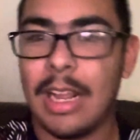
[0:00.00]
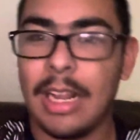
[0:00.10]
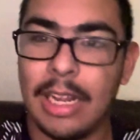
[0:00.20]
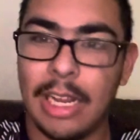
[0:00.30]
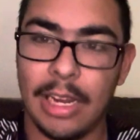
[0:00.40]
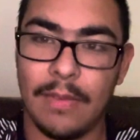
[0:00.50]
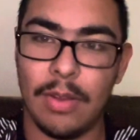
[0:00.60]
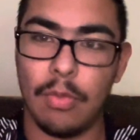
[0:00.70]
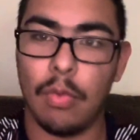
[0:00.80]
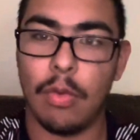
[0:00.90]

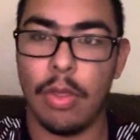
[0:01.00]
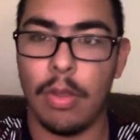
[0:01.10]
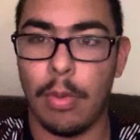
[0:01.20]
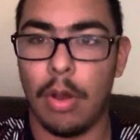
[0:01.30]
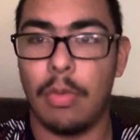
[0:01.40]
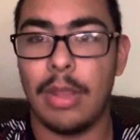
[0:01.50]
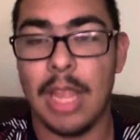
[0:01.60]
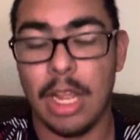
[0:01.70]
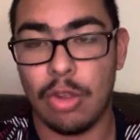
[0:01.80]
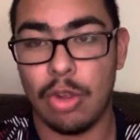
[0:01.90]
Cleveland will run the ball with
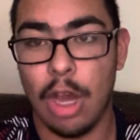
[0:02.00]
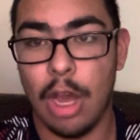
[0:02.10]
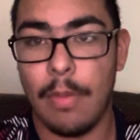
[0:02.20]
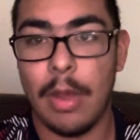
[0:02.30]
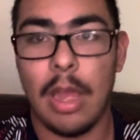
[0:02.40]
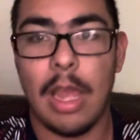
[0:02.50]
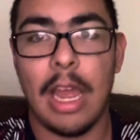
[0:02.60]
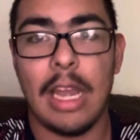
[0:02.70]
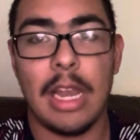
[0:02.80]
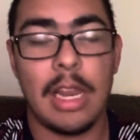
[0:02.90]
Nick Chubb,
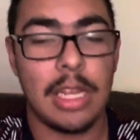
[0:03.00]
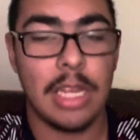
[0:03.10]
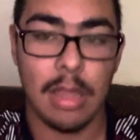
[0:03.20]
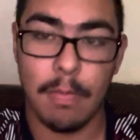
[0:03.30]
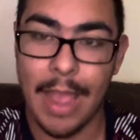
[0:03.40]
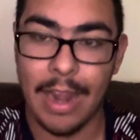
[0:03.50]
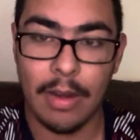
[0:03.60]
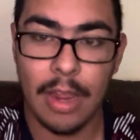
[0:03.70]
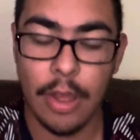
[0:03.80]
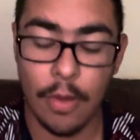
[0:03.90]
and he's back
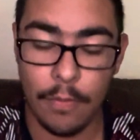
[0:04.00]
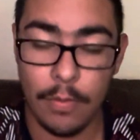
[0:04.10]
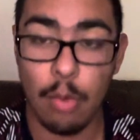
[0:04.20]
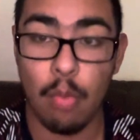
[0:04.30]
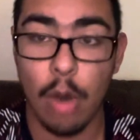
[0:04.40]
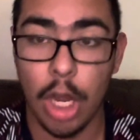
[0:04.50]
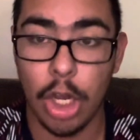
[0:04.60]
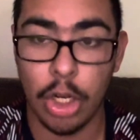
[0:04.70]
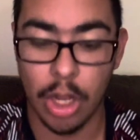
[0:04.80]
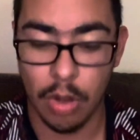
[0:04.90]
healthy, ready
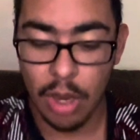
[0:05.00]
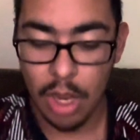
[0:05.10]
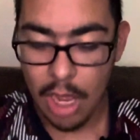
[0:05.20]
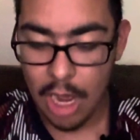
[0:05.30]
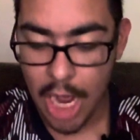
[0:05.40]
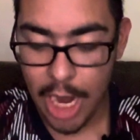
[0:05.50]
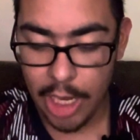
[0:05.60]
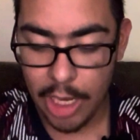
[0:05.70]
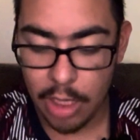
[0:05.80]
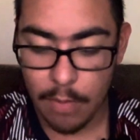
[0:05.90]
to go. I
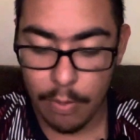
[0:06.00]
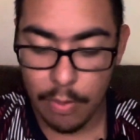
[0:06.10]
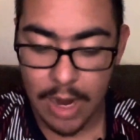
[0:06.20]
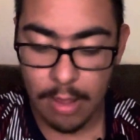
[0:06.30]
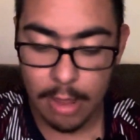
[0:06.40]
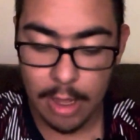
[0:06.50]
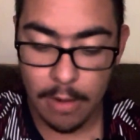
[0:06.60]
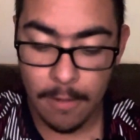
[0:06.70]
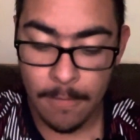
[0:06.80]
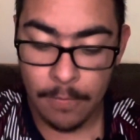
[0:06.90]
like the Browns
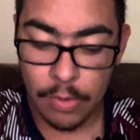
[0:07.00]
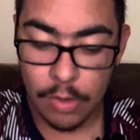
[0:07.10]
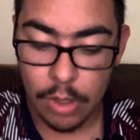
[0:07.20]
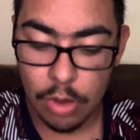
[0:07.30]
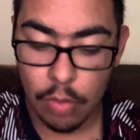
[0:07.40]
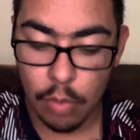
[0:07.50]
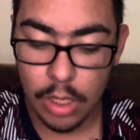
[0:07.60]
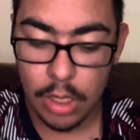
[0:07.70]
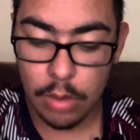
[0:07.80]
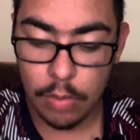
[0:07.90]
here.
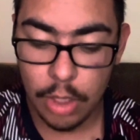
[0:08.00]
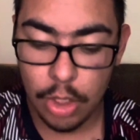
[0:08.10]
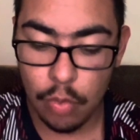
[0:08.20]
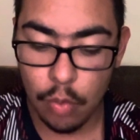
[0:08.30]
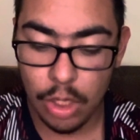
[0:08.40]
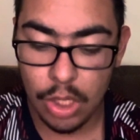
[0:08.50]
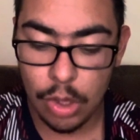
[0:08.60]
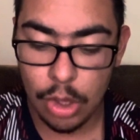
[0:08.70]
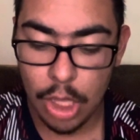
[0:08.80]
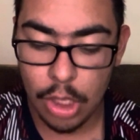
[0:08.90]

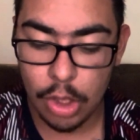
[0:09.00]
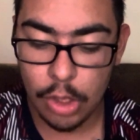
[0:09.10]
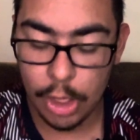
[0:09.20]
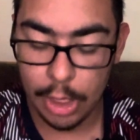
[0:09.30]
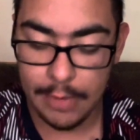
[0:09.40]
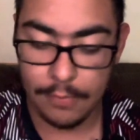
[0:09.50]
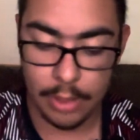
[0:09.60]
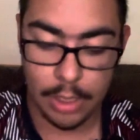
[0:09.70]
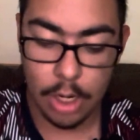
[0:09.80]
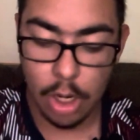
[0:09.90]
23-26
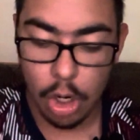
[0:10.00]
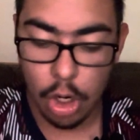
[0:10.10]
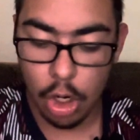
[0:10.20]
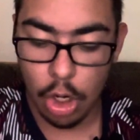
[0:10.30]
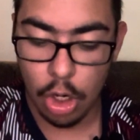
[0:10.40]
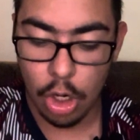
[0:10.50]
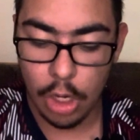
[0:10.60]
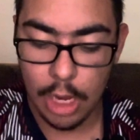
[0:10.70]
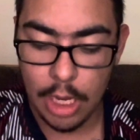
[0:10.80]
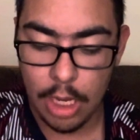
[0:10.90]
Cleveland
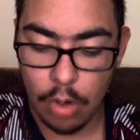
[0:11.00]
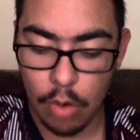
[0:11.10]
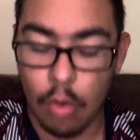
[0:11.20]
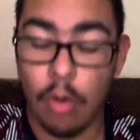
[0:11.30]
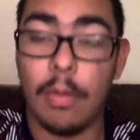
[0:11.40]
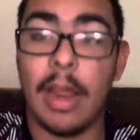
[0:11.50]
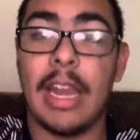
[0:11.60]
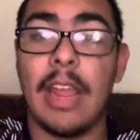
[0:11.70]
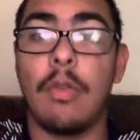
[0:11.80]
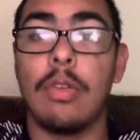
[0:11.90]
in home,
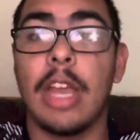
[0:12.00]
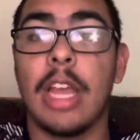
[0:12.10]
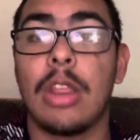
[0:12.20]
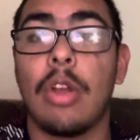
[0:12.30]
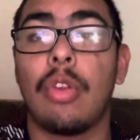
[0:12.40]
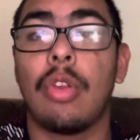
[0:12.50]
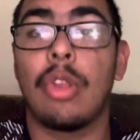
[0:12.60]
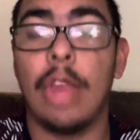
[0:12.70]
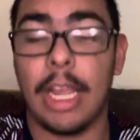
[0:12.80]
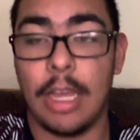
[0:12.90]
and they will get their
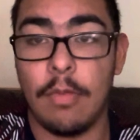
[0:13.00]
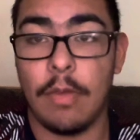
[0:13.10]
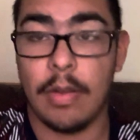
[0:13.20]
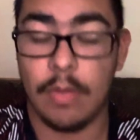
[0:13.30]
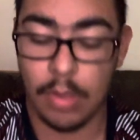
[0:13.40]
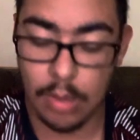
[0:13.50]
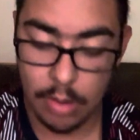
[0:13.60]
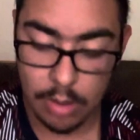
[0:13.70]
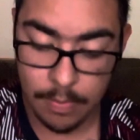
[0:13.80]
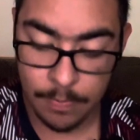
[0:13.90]
2nd win of the season.